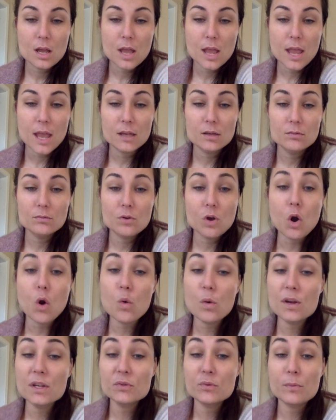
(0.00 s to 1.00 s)
And
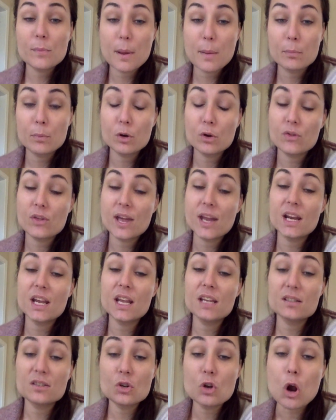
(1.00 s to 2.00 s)
always remember that
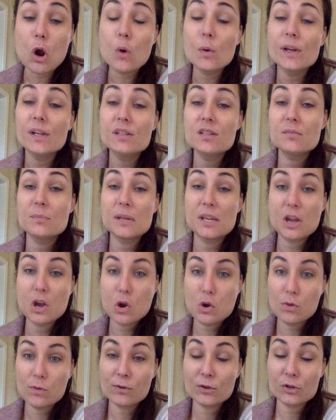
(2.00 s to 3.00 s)
it's going to be
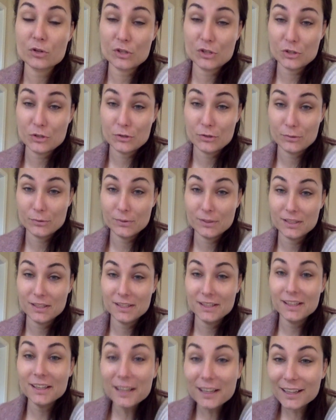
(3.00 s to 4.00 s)
over soon.
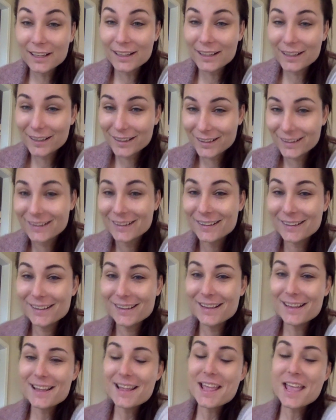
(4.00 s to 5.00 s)

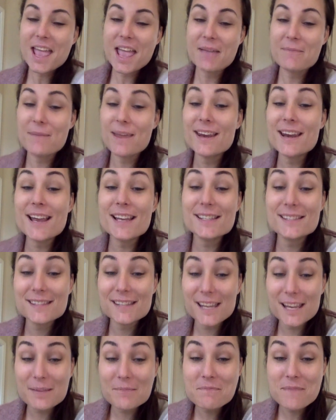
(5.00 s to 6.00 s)
It may not
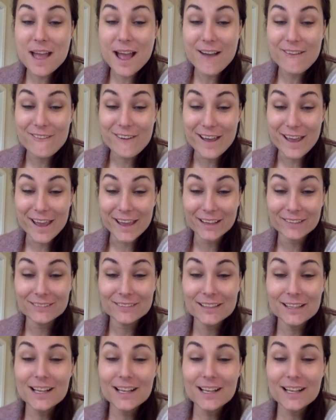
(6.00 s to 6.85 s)
seem that way,